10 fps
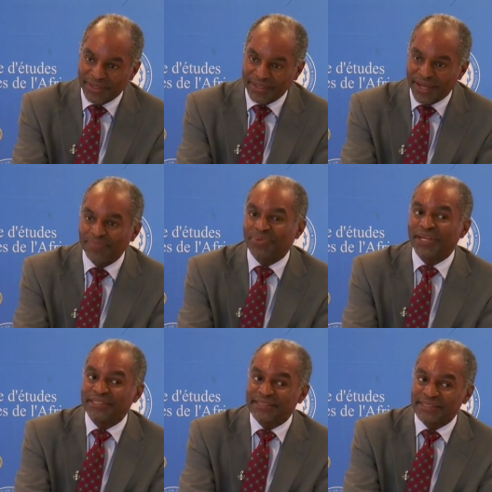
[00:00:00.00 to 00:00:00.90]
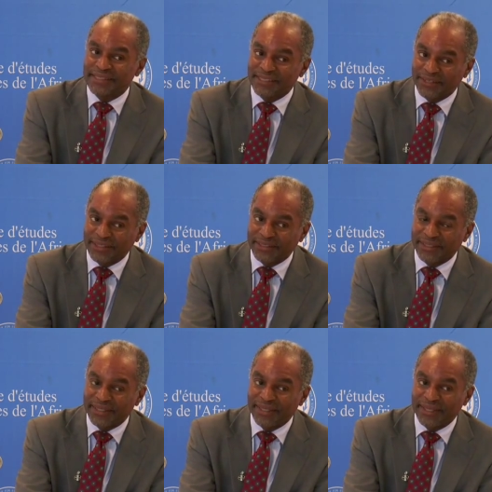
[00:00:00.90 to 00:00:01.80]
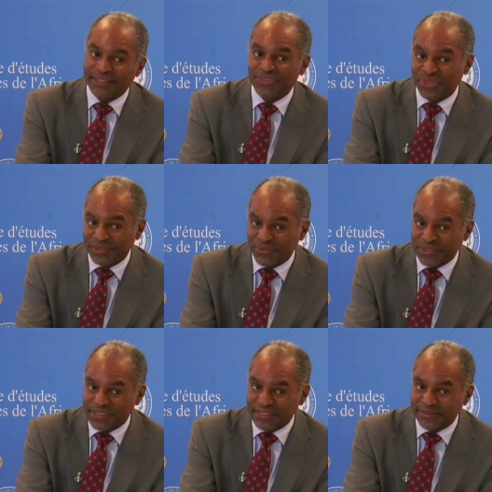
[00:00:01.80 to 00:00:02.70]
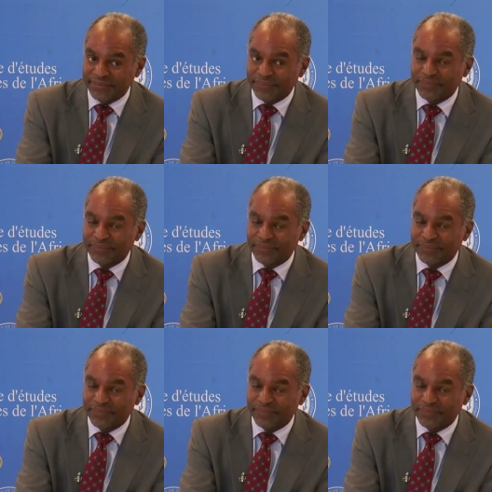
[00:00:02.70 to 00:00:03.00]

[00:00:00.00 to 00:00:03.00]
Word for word: the uprising started in twenty fourteen.